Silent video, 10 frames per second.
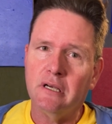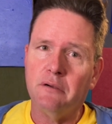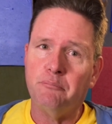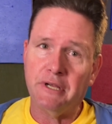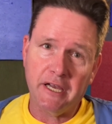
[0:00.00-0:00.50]

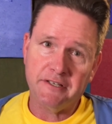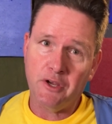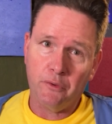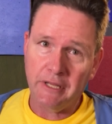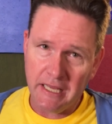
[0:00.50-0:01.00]
because he
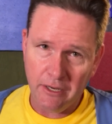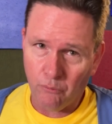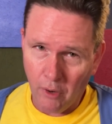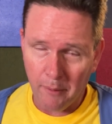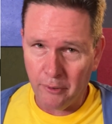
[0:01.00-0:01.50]
only hit
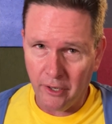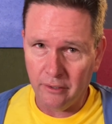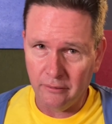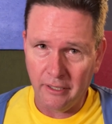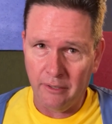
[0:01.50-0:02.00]

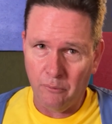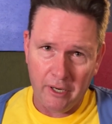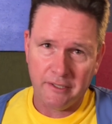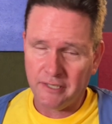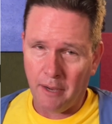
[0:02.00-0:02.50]
rubber and he went
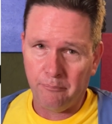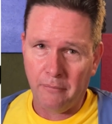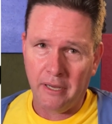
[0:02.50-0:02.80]
on top of my